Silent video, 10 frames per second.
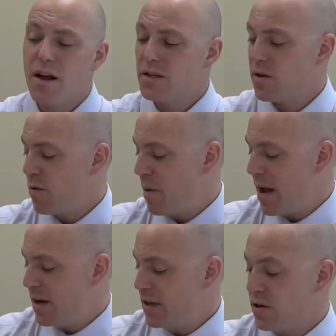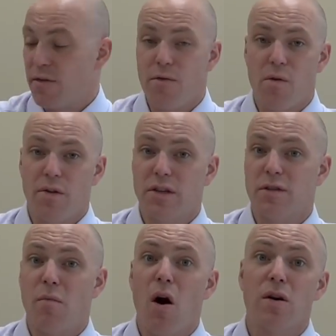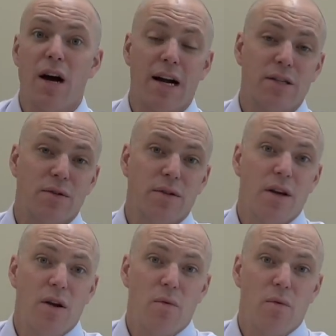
So the band-aids are for the small cuts,